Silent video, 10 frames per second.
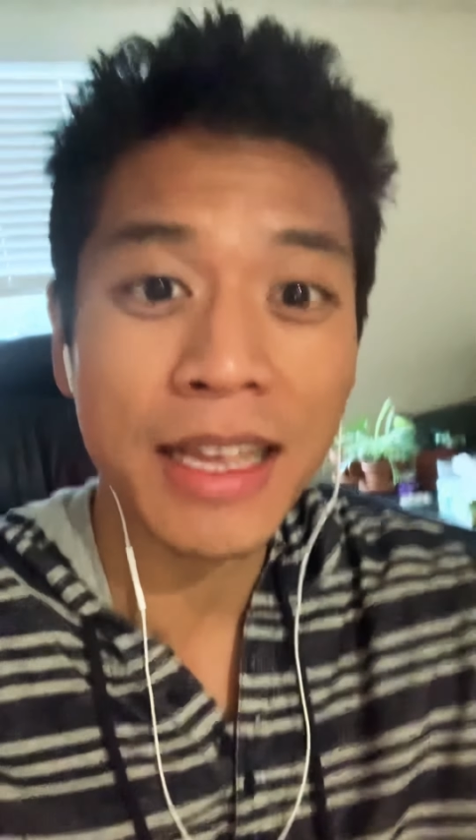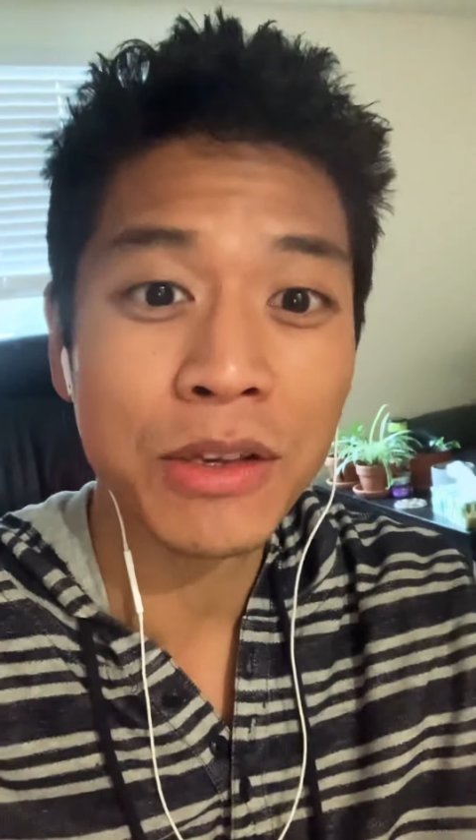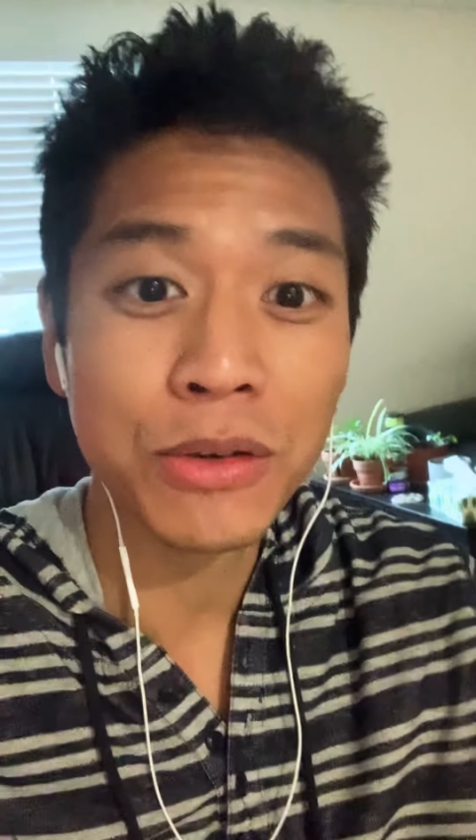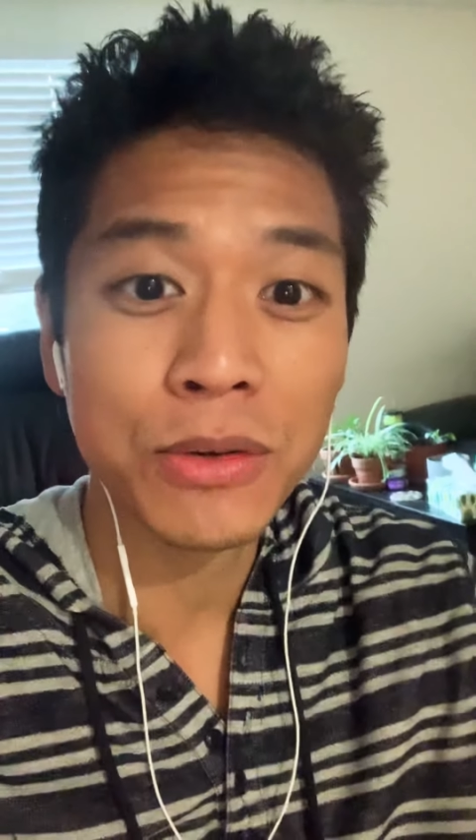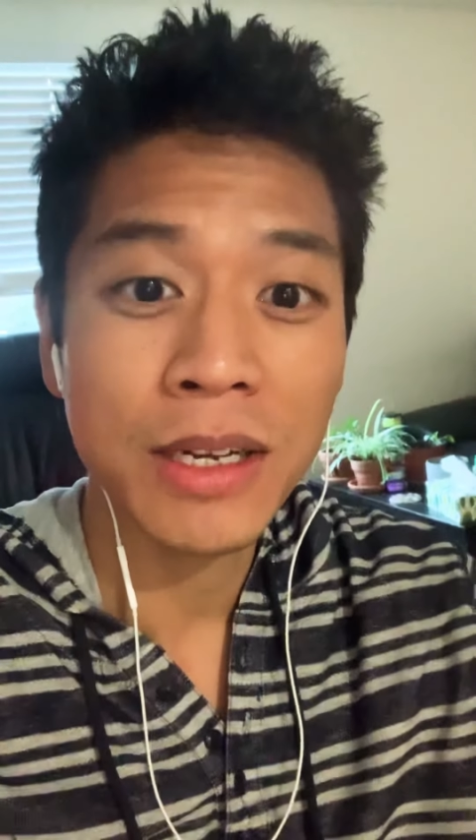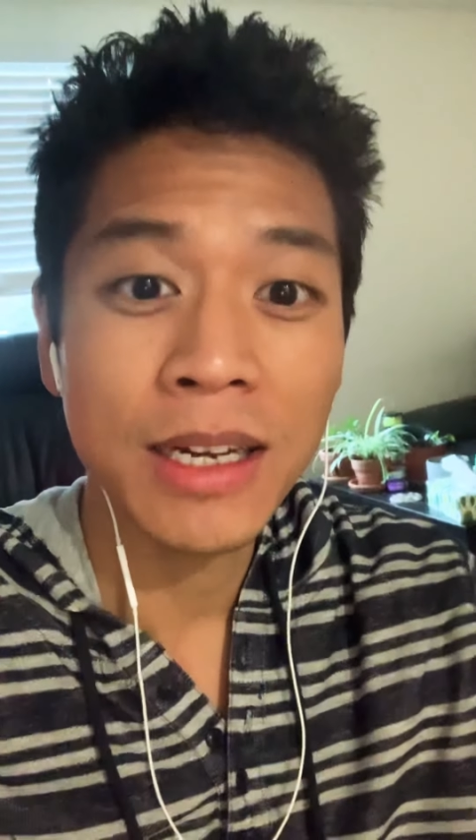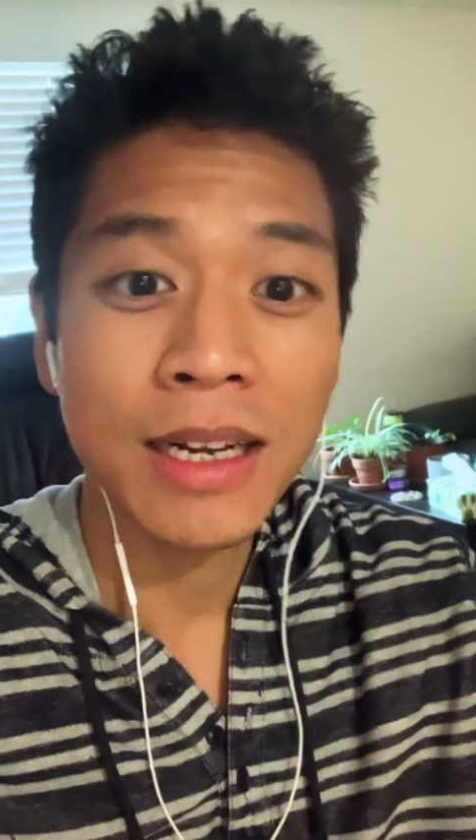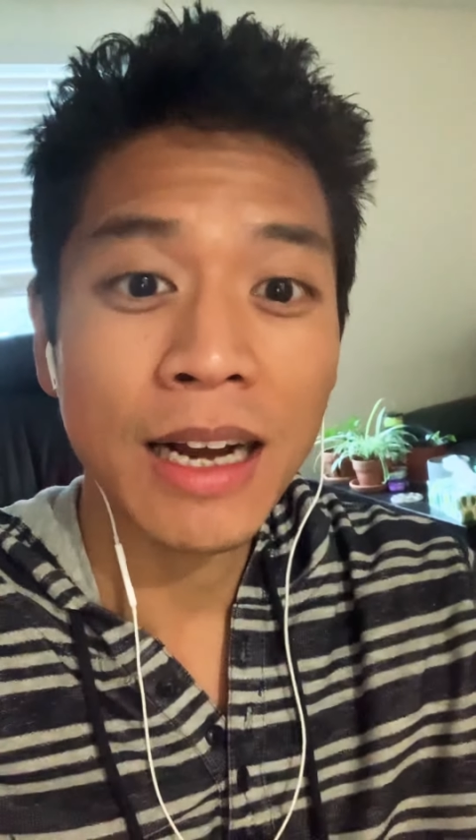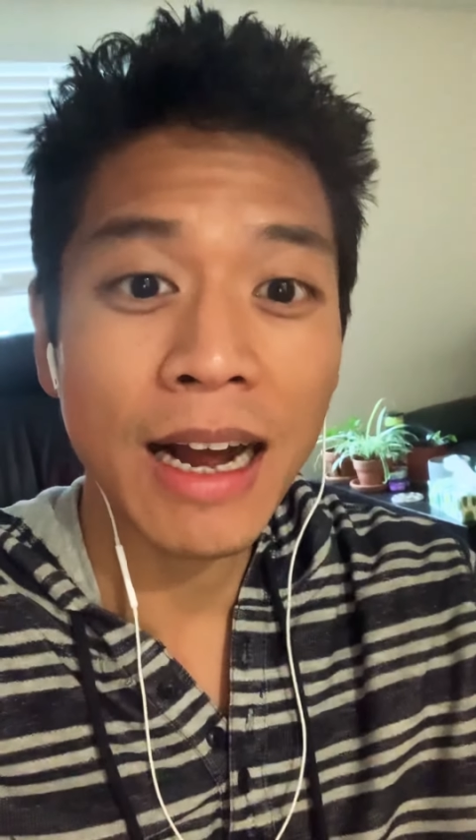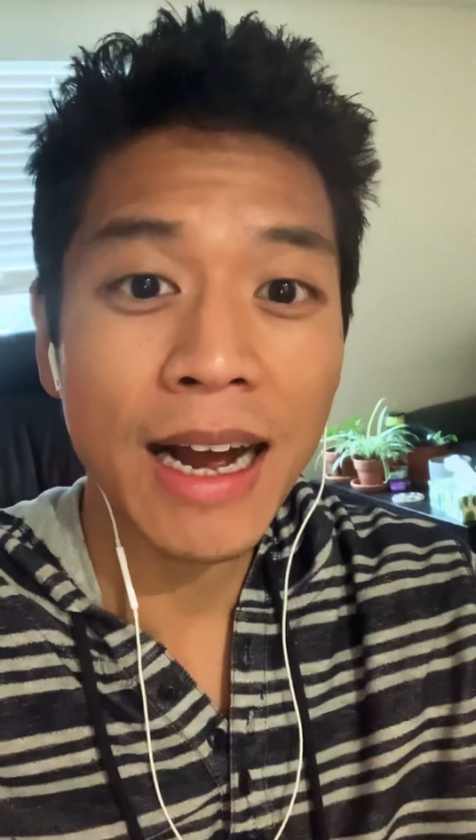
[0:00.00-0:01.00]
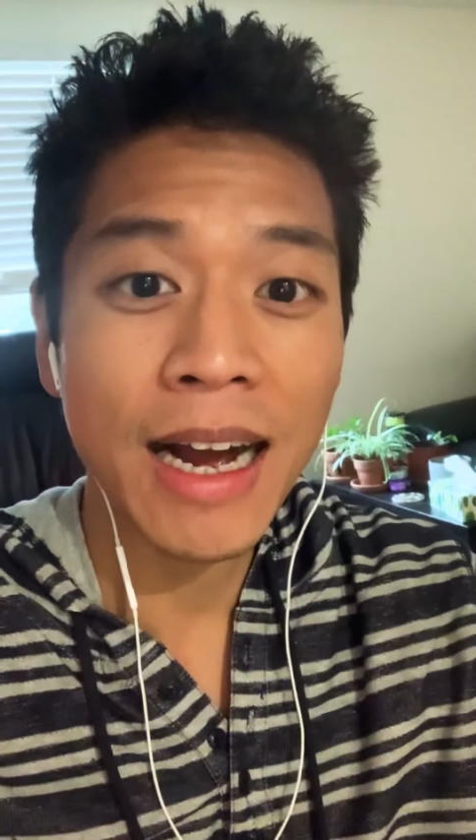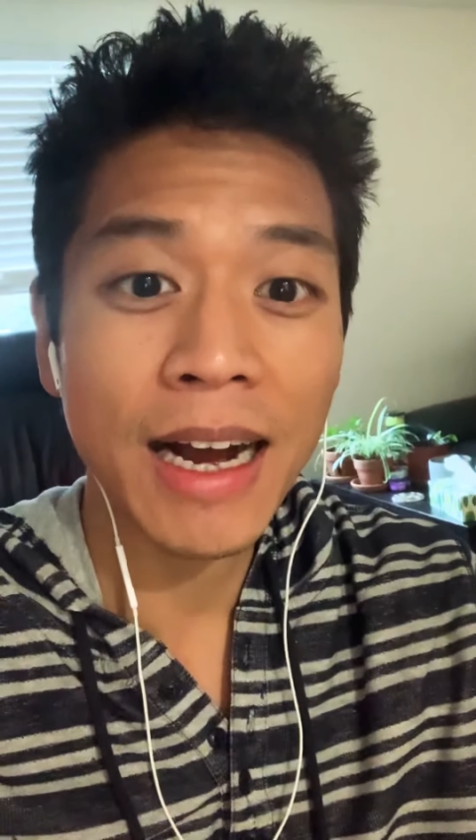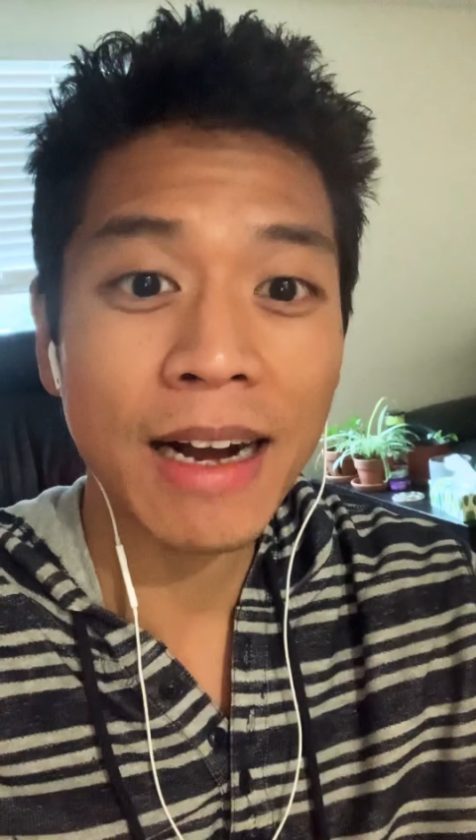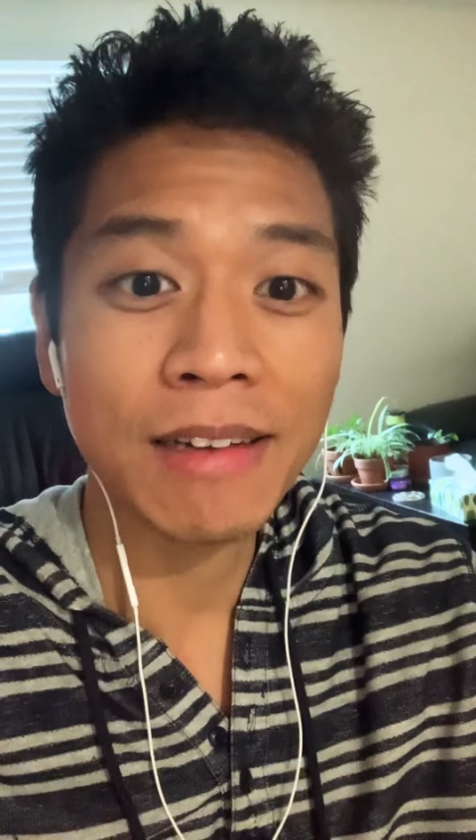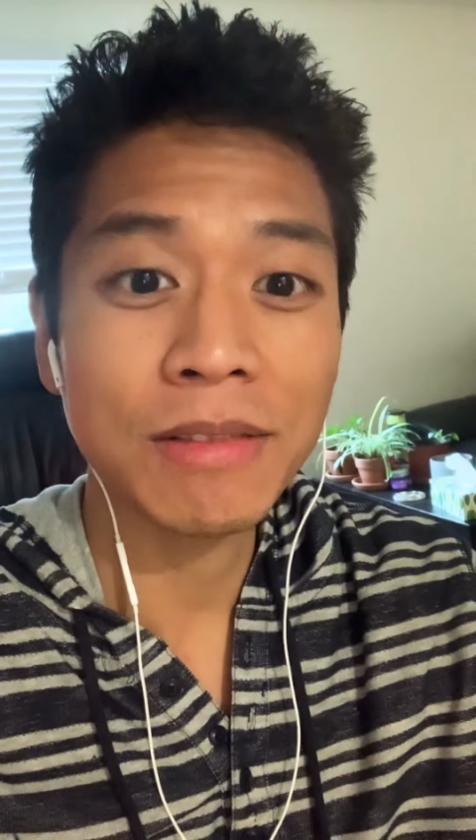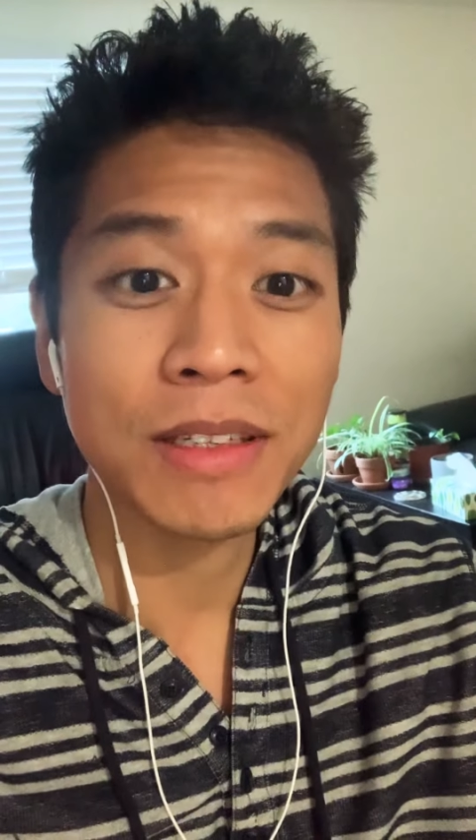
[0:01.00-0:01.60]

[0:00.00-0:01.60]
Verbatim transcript: that you uh,